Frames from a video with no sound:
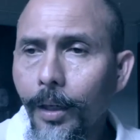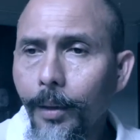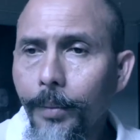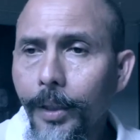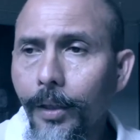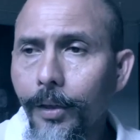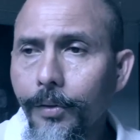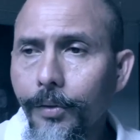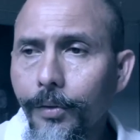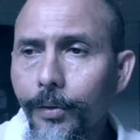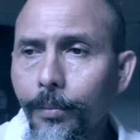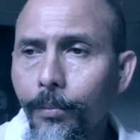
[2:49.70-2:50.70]

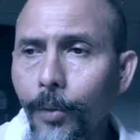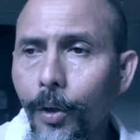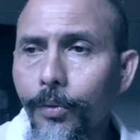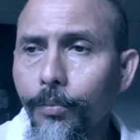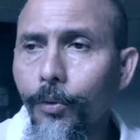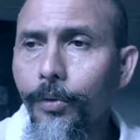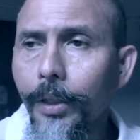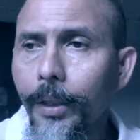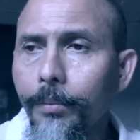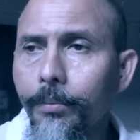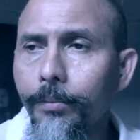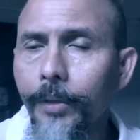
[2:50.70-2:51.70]
because most
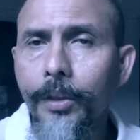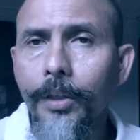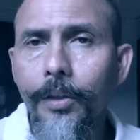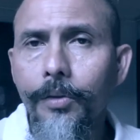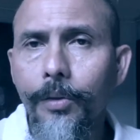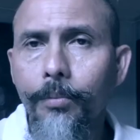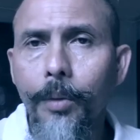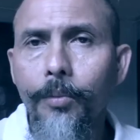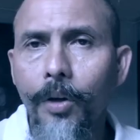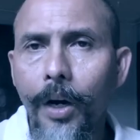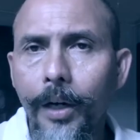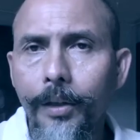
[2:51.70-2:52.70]
Muslims, they just
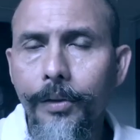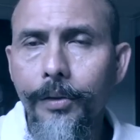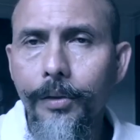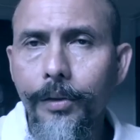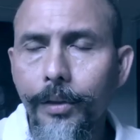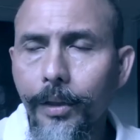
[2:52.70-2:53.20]
memorize